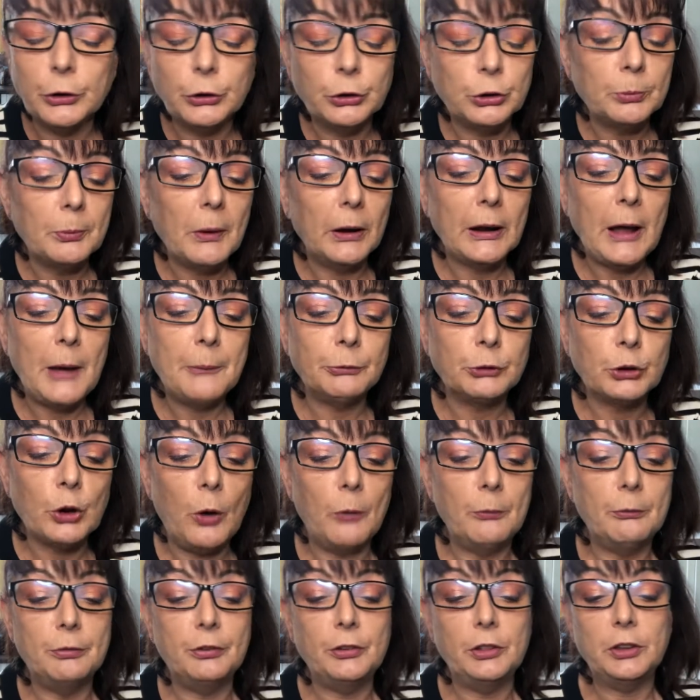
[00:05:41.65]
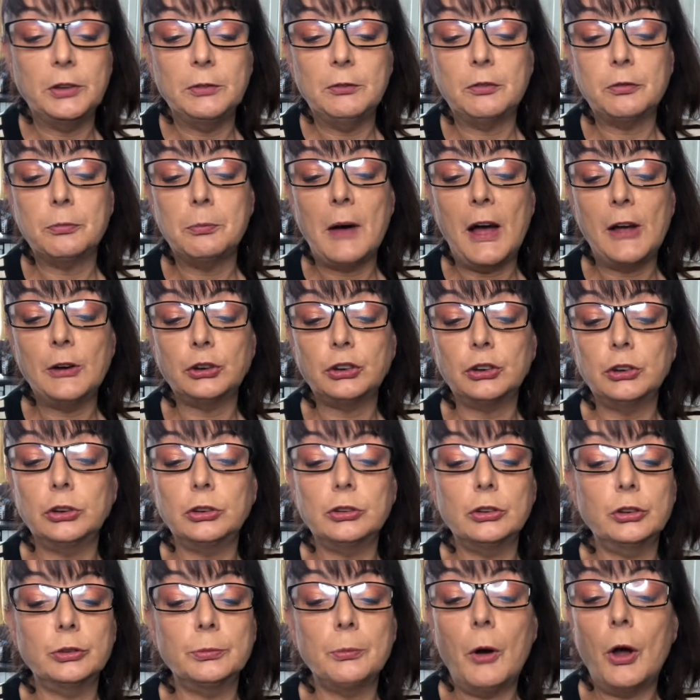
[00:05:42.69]
to my laptop for the information
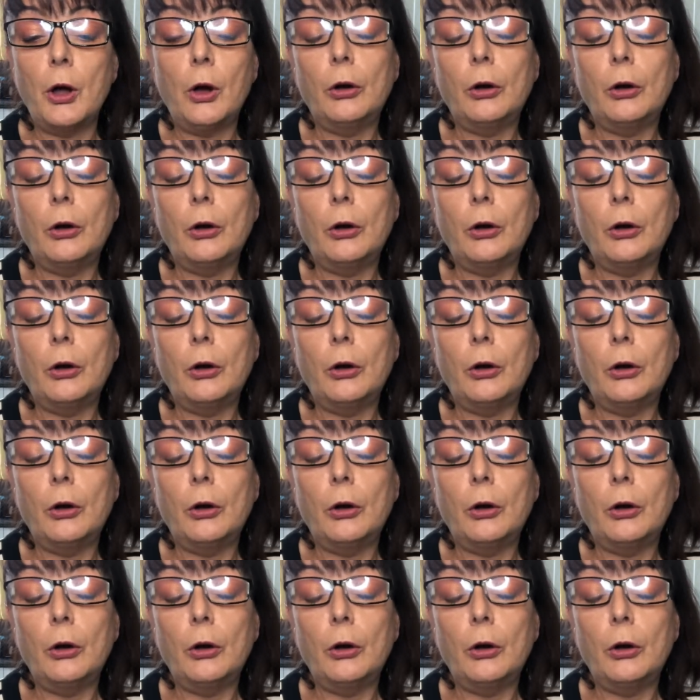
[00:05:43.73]
because my